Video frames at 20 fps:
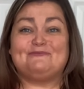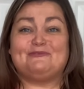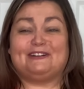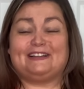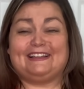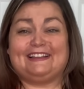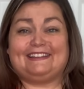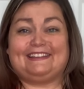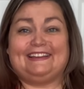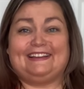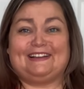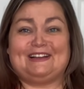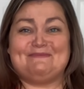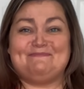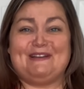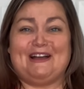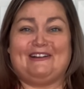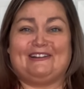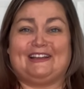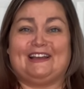What do you think
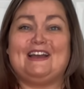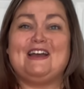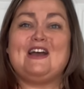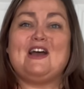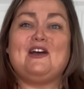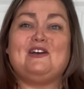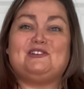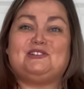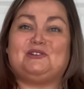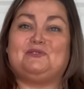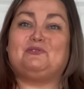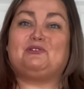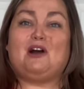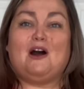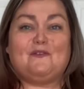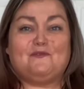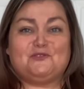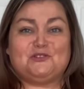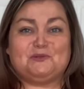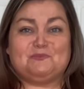about it? So
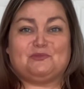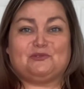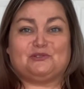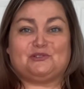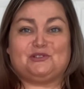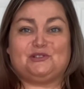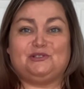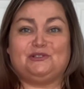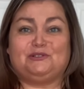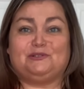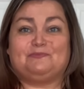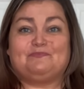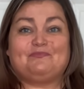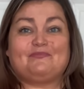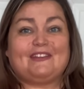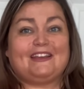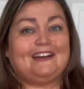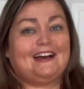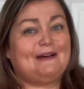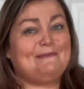comfortable too.
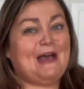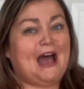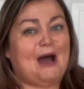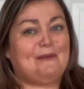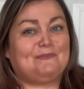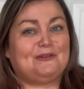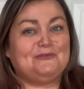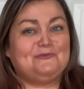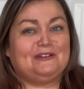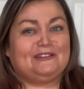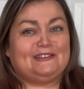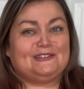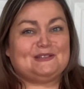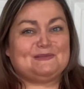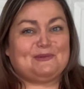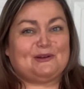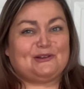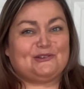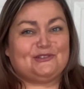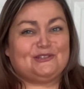I'm happy with this
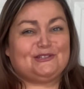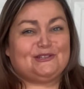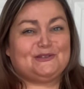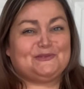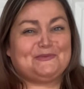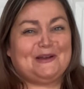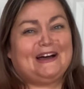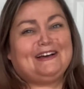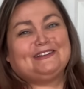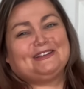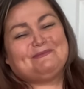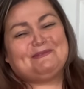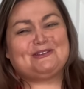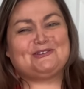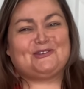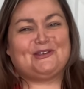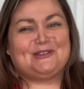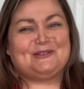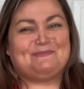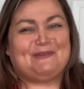purchase as well. Let me
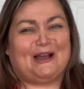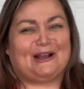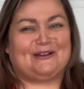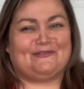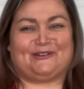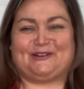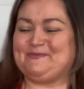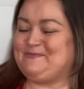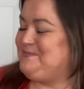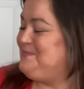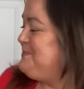show you the back of it.